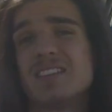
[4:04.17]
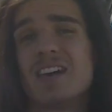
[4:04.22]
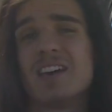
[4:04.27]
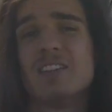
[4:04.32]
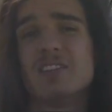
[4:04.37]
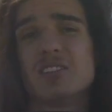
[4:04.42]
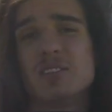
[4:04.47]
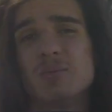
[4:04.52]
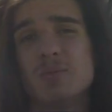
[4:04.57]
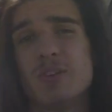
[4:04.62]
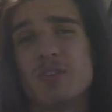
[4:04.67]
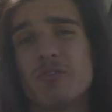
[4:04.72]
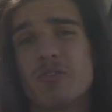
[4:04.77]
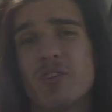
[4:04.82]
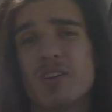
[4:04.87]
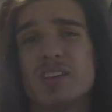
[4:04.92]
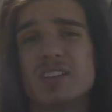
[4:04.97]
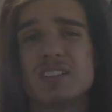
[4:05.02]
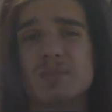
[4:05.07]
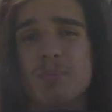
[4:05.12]
I used to be
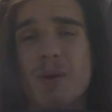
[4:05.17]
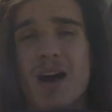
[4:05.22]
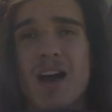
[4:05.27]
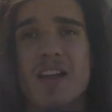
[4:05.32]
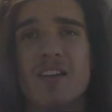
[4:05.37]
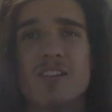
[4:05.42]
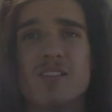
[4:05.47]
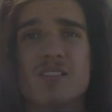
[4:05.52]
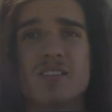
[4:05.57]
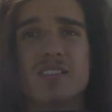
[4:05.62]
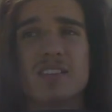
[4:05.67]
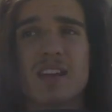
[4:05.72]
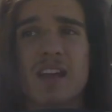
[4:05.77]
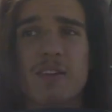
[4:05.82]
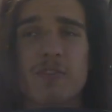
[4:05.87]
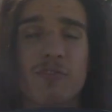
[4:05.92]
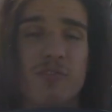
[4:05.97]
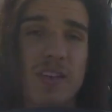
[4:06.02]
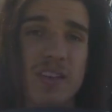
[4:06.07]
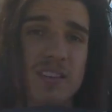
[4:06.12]
afraid of spiders, and
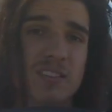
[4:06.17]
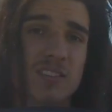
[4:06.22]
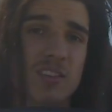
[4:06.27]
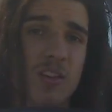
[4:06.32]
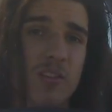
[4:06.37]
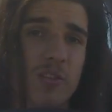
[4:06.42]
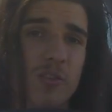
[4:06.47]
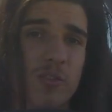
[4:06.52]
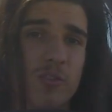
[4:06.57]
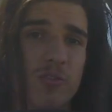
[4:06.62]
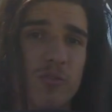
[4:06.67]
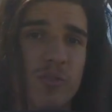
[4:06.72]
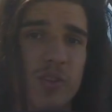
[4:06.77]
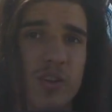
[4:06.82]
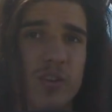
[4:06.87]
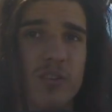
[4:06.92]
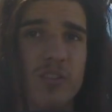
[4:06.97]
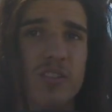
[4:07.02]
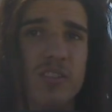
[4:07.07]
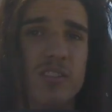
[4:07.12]
I faced all those
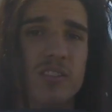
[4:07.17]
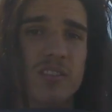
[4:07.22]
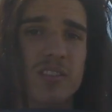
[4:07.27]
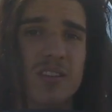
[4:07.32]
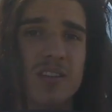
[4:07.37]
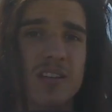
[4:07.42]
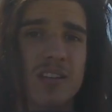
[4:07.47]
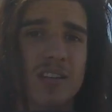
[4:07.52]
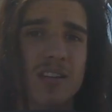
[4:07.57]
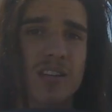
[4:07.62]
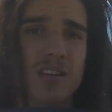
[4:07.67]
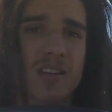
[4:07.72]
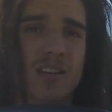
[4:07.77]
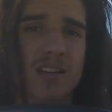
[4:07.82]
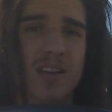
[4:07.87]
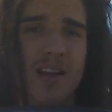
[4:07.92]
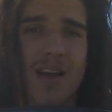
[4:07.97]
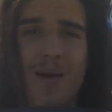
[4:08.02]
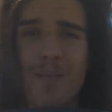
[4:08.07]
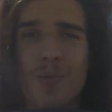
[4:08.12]
fears.
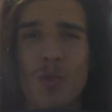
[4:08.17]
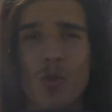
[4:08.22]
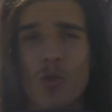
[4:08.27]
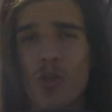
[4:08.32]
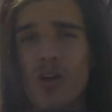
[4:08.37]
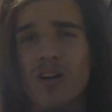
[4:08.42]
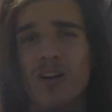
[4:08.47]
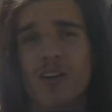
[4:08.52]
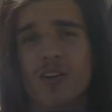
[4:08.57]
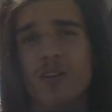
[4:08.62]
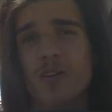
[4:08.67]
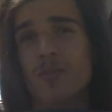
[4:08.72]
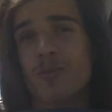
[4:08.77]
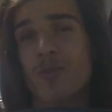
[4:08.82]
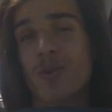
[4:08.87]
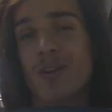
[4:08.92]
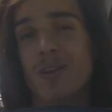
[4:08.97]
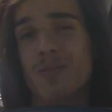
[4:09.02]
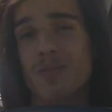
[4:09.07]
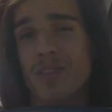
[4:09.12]
I'm no longer
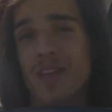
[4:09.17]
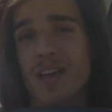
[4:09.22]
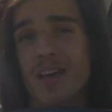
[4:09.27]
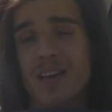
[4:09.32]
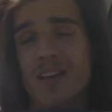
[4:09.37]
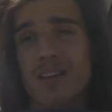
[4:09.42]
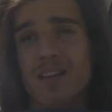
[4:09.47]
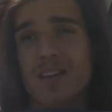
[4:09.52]
afraid of that.